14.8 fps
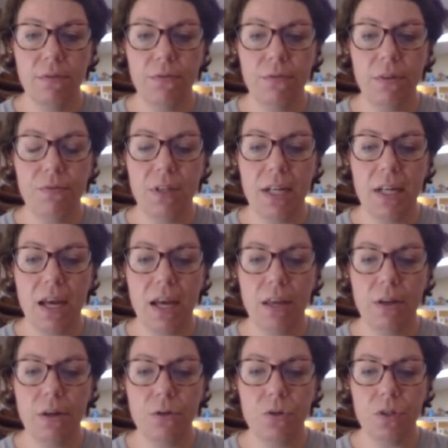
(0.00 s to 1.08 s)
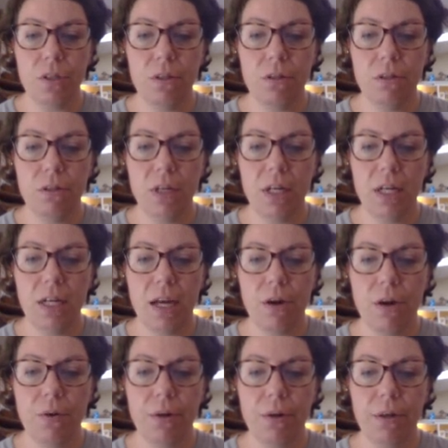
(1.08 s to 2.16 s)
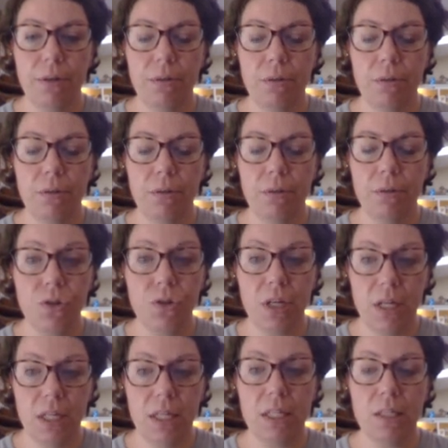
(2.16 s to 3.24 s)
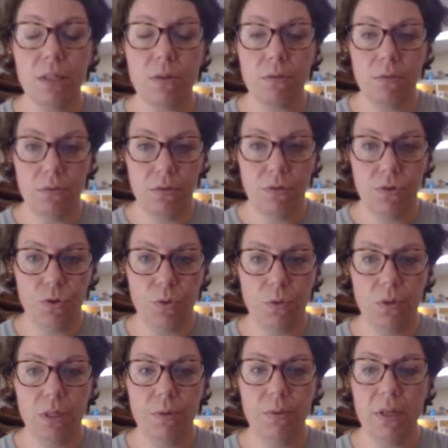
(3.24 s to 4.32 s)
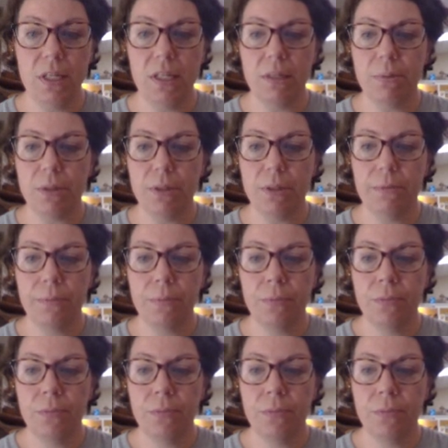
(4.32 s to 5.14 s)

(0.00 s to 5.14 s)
$50 an hour, which is truly reasonable.